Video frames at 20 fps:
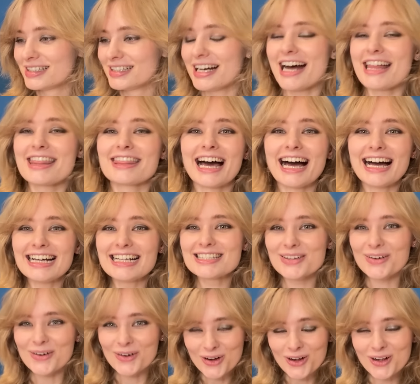And that is
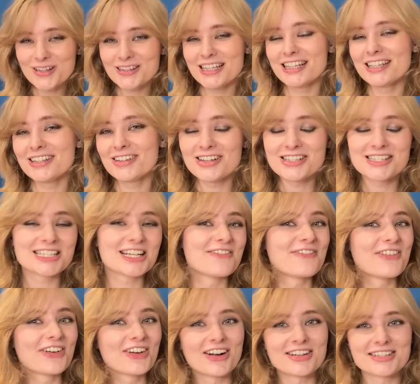all the lost and
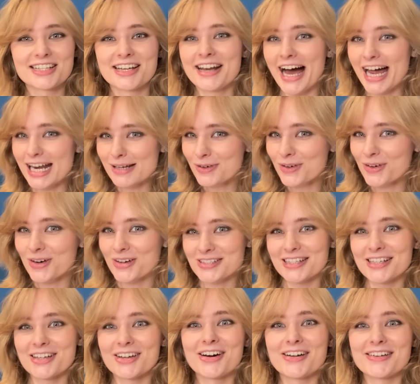forgotten Animal
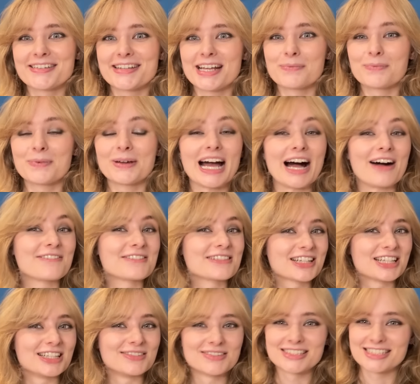Crossing content we have to
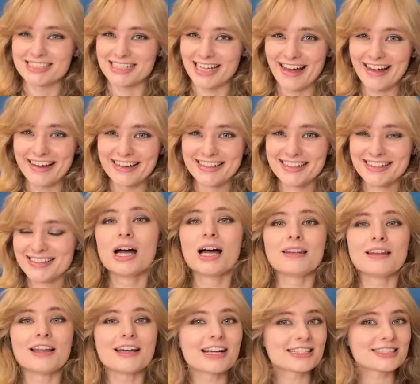cover today.
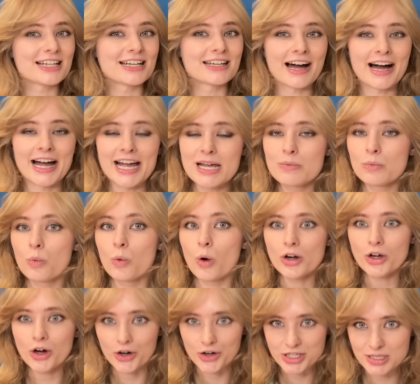Like I said, I am
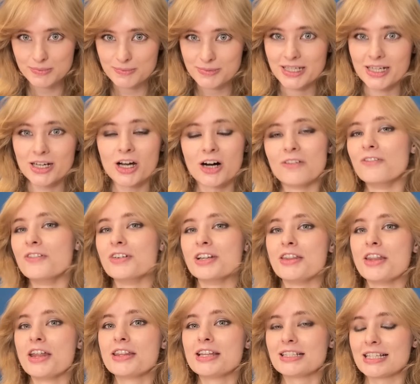100% confident
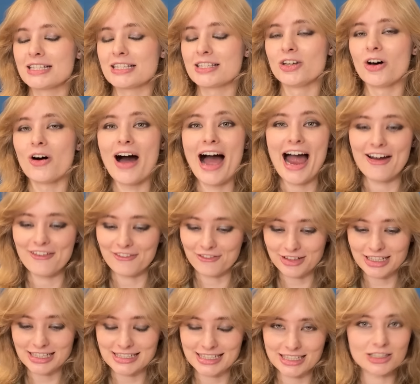that this is not every
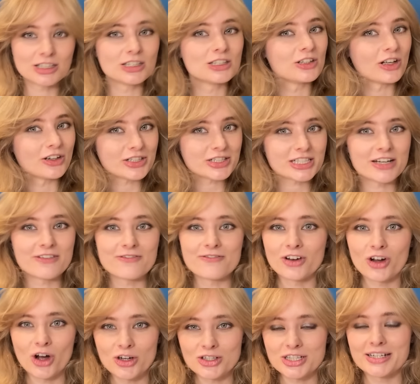single lost and
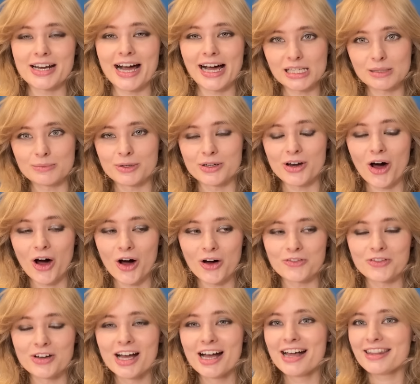forgotten element of
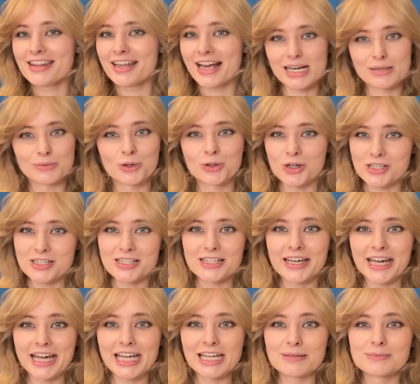the Animal Crossing
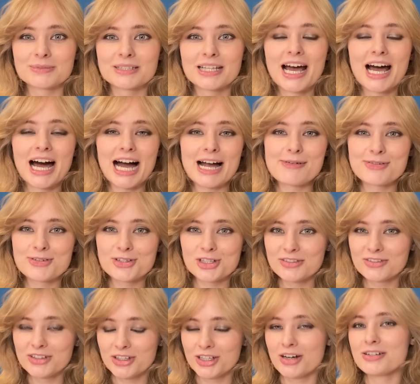games. I'm sure if
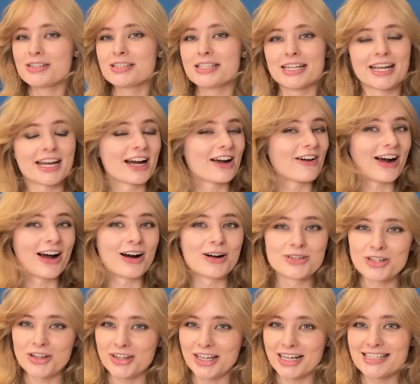you go digging around
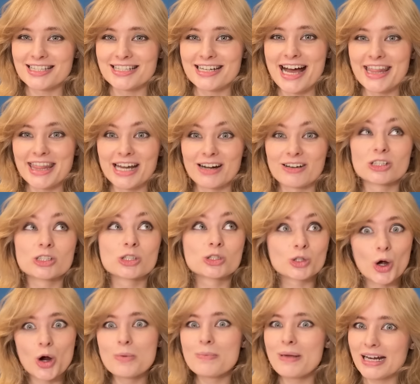on the internet, there are
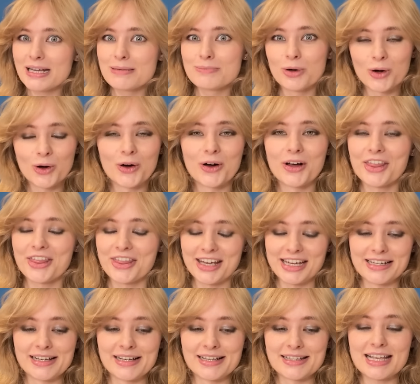so many more
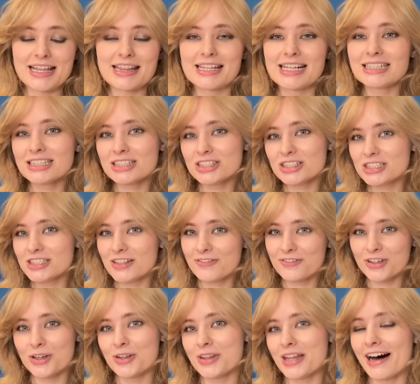things. These are just a
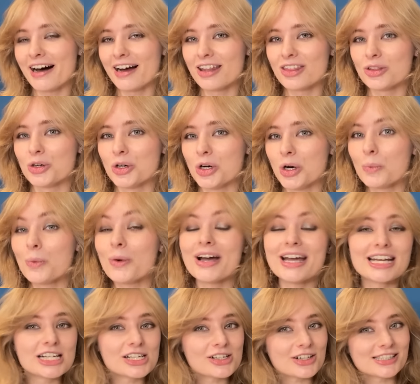few that I thought were
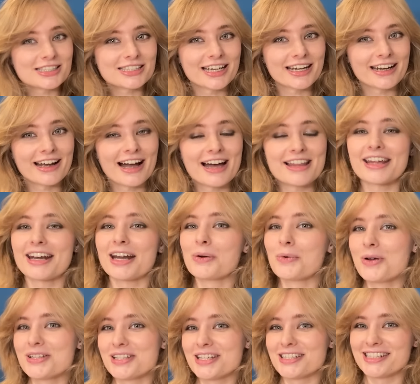interesting and that I
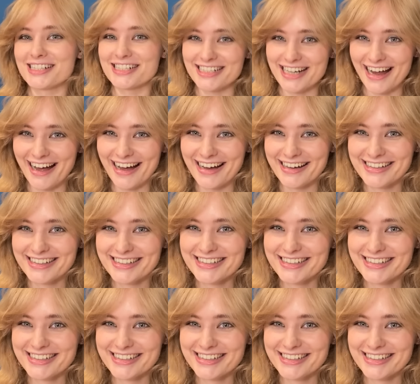wanted to share.